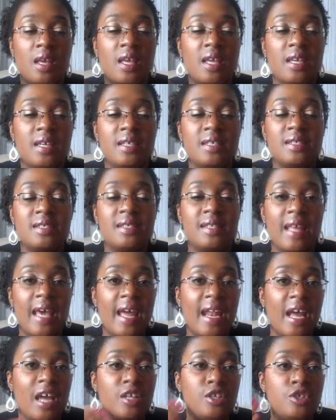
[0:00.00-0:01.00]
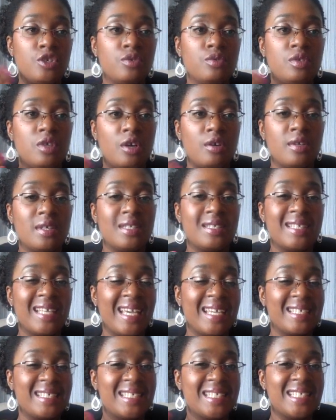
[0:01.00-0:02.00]
is that I do notice
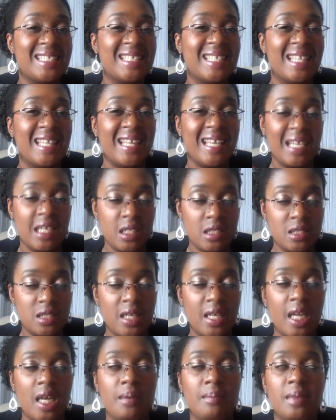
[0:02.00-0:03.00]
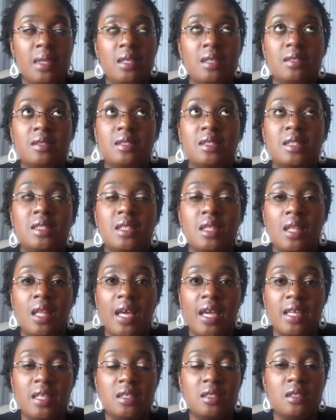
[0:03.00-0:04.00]
a slight, and I mean
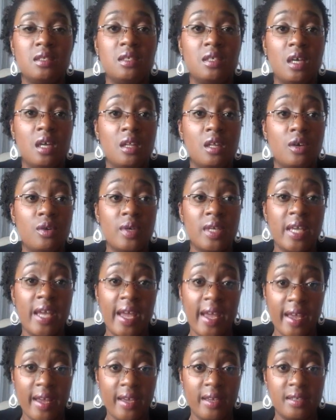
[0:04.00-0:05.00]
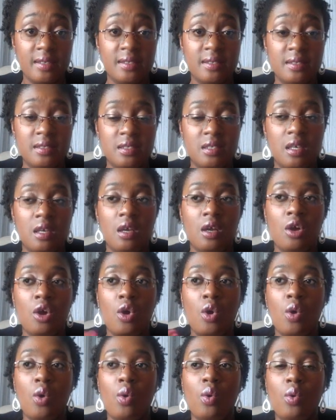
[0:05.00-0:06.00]
slight, yellow cast
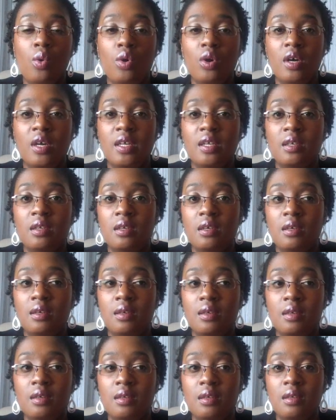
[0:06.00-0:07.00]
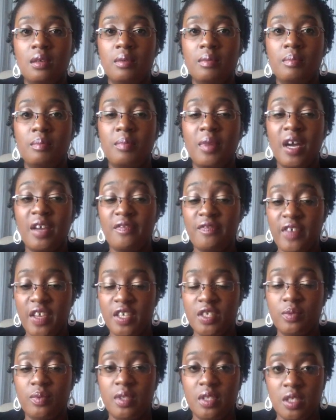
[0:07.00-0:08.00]
on my
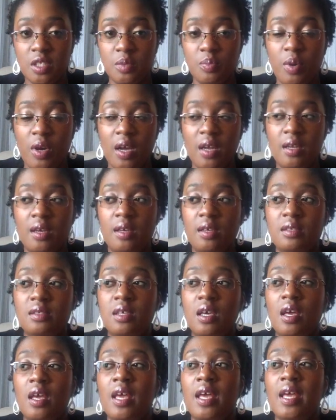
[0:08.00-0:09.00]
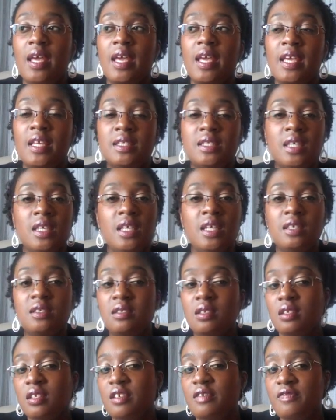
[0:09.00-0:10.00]
face with this product. It's
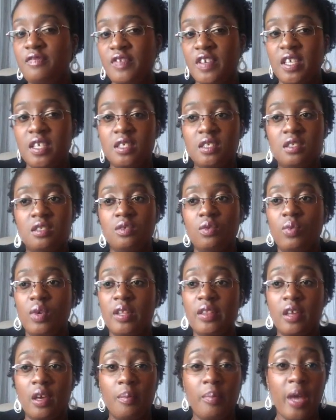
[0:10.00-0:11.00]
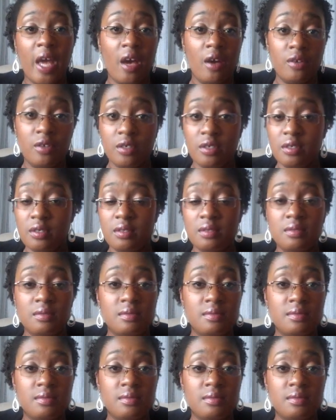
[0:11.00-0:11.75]
easily fixed with a powder,